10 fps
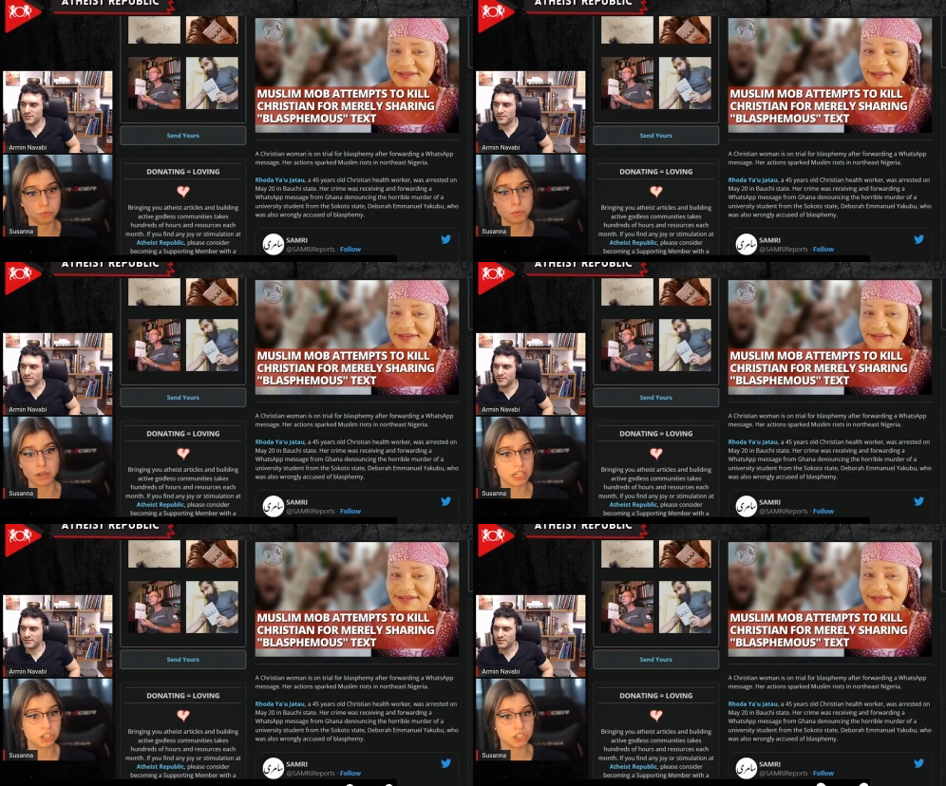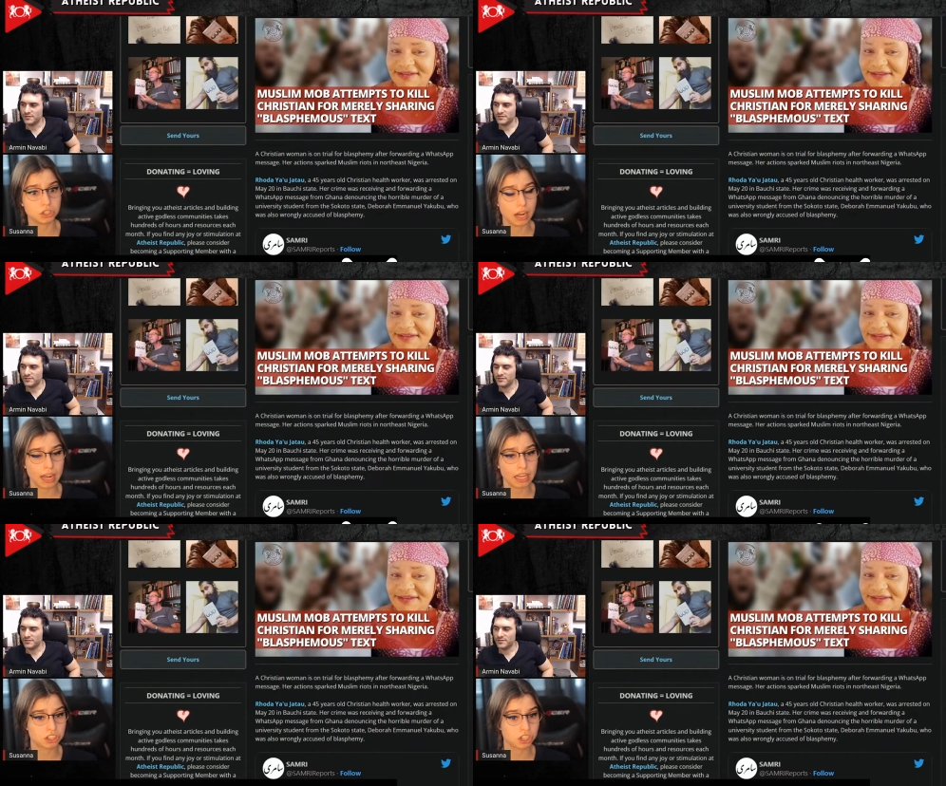Speaker 1: did he do to
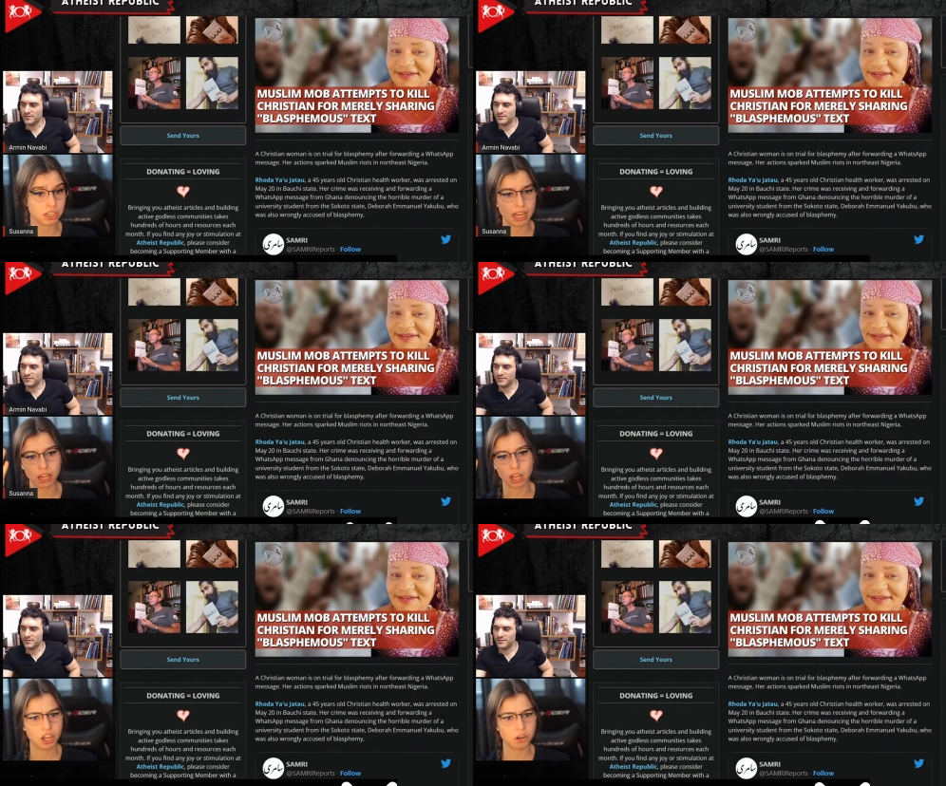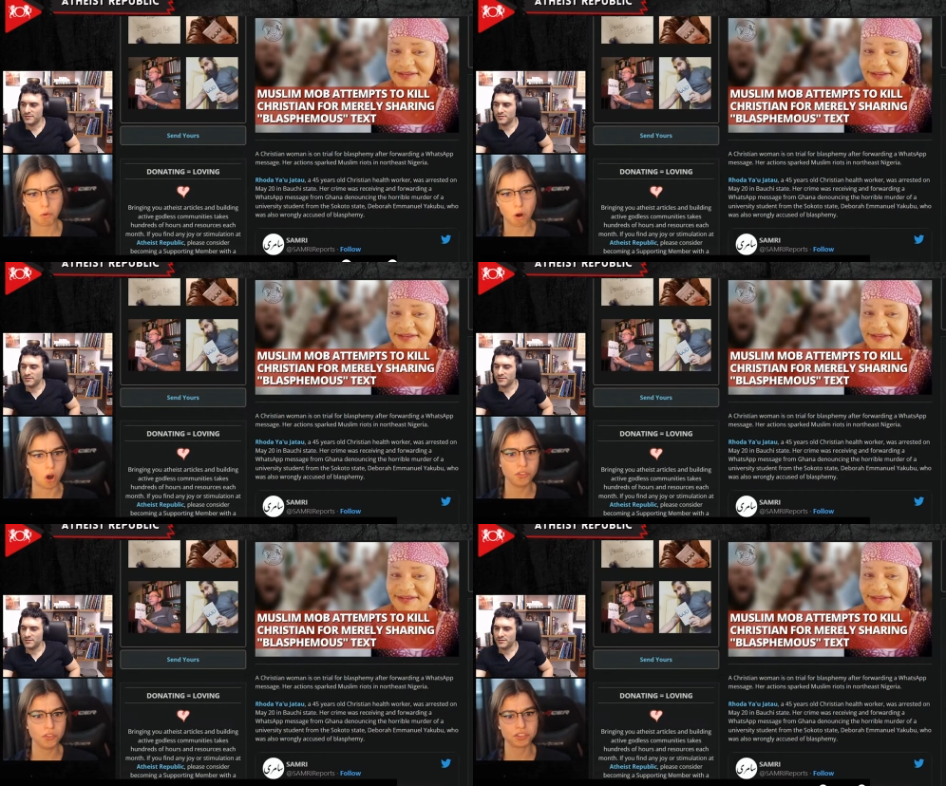Aisha? Like, you know, all
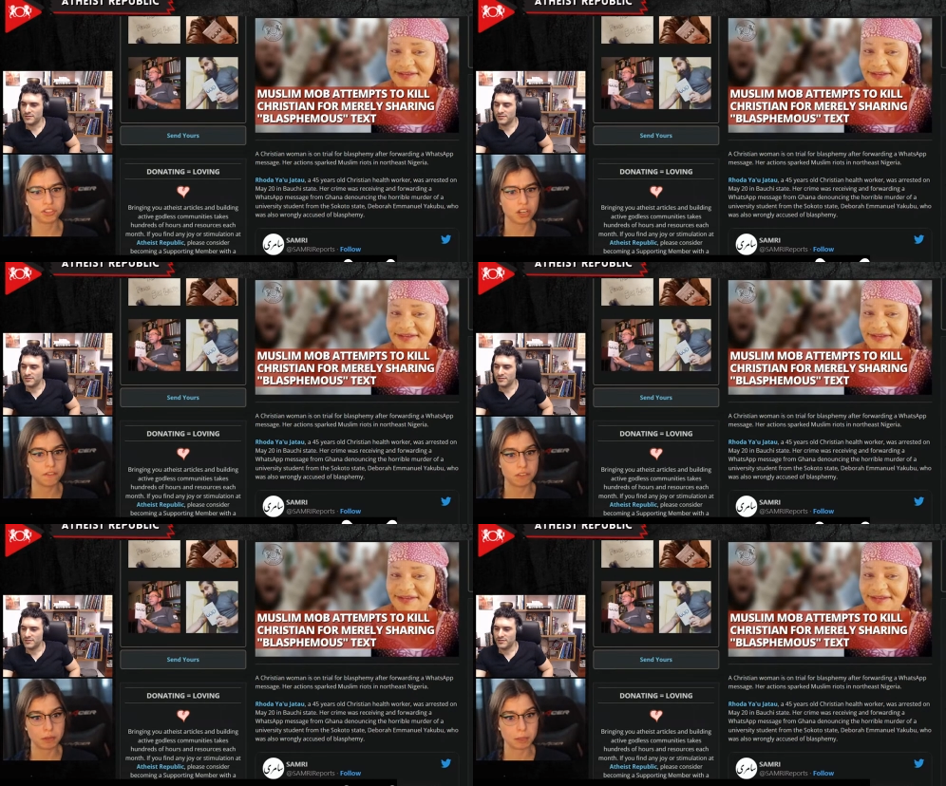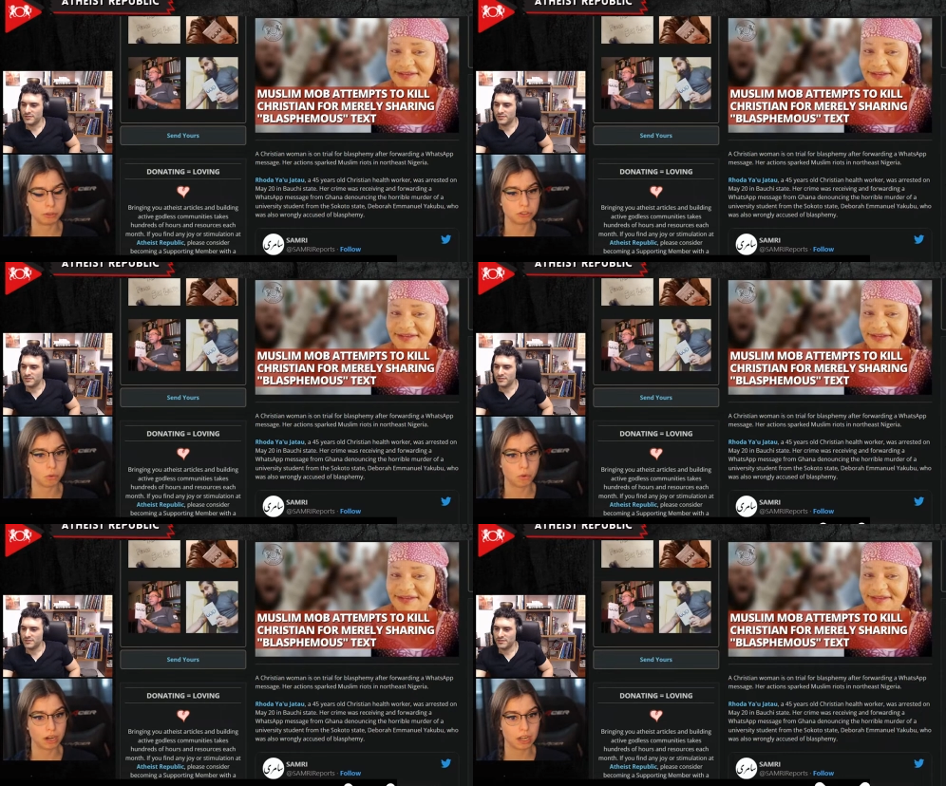the stuff that people don't
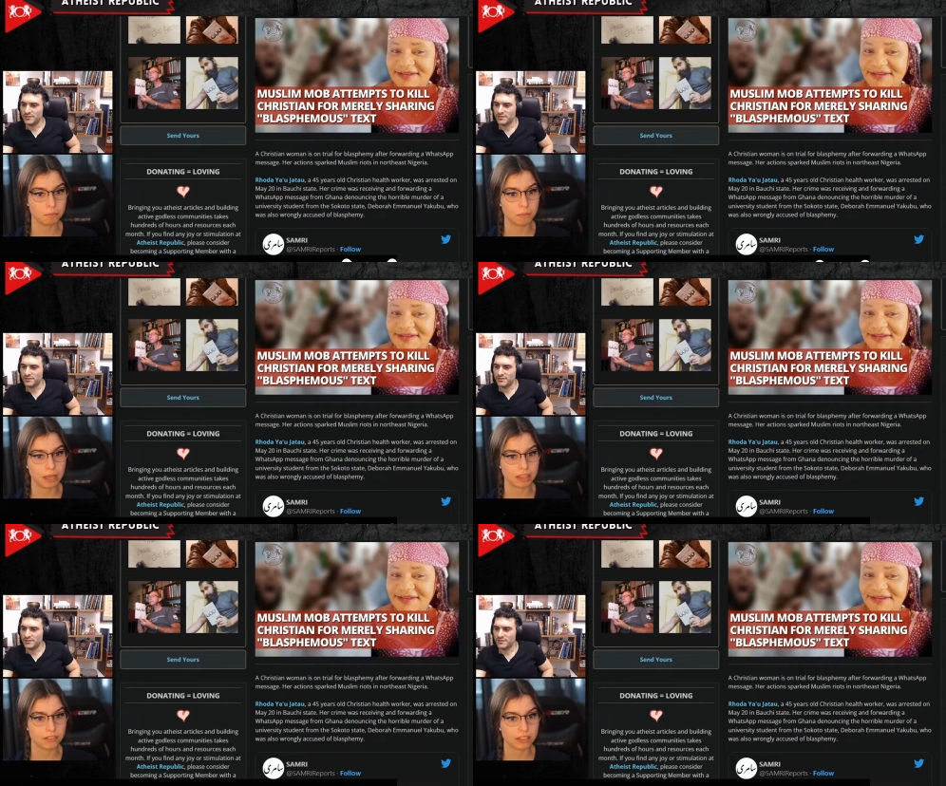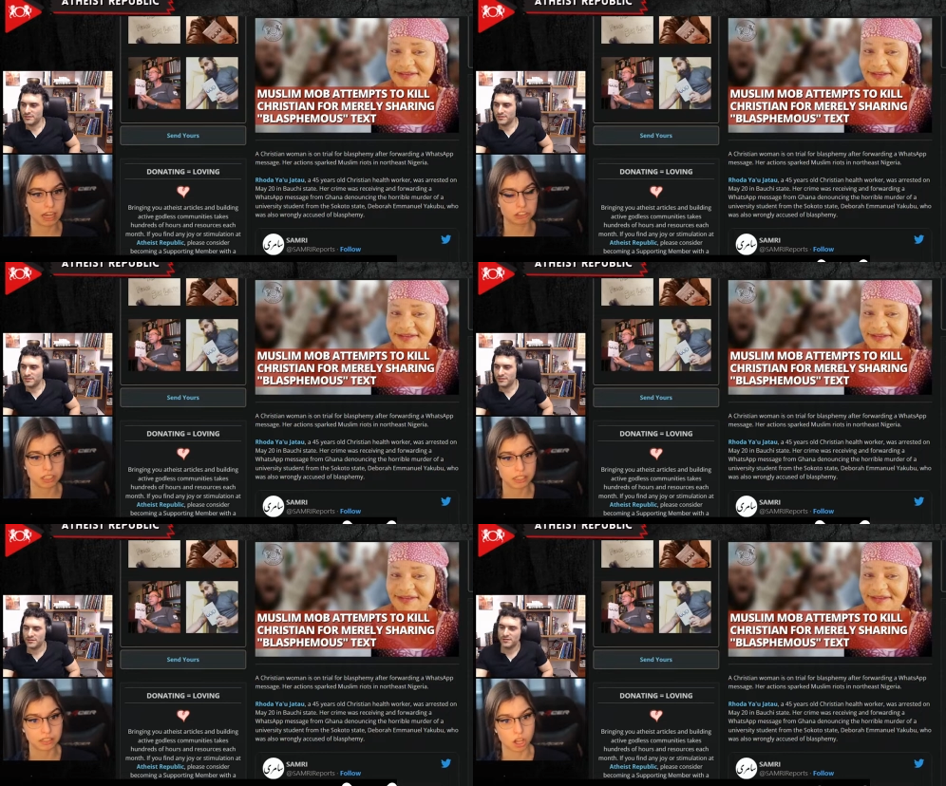want to admit that is actually in
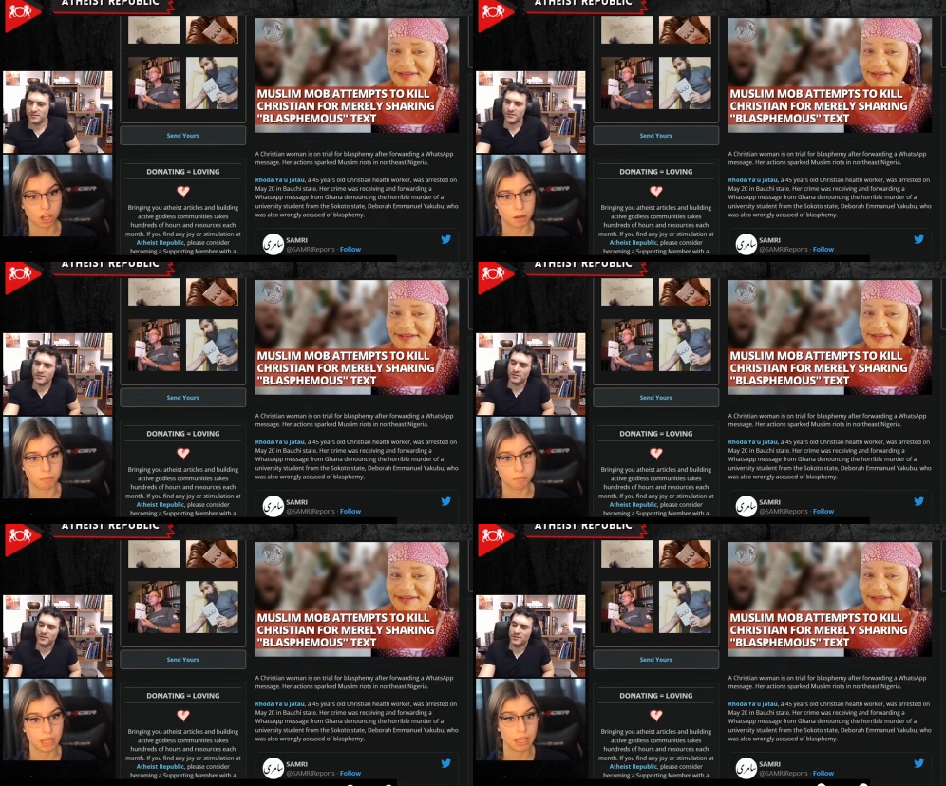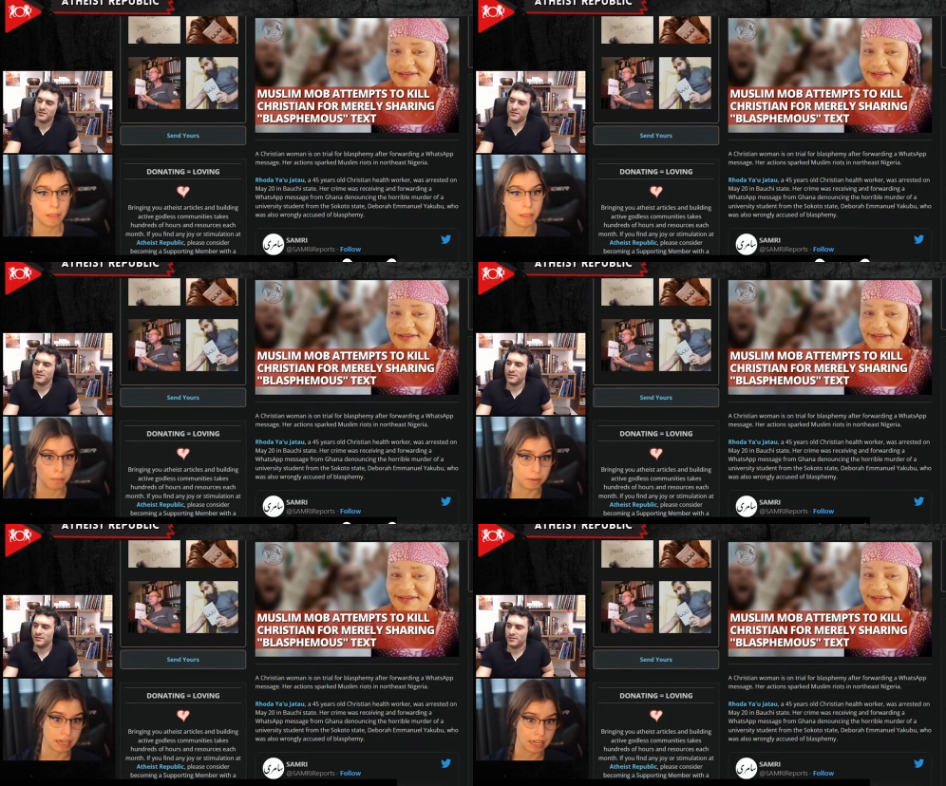Islam, but
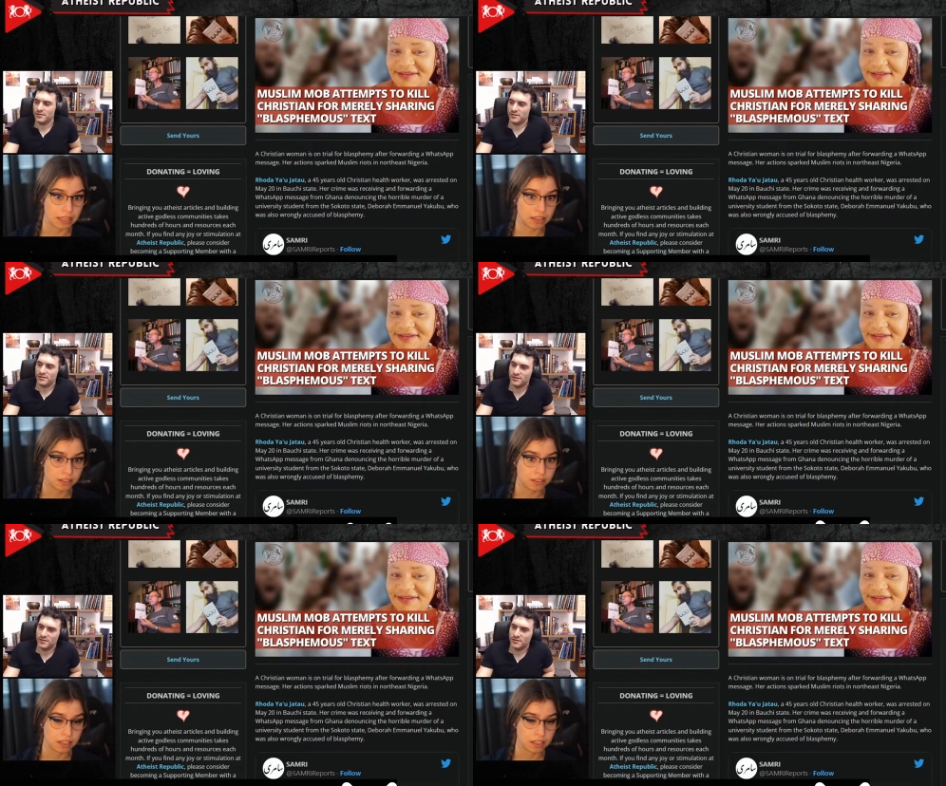it is.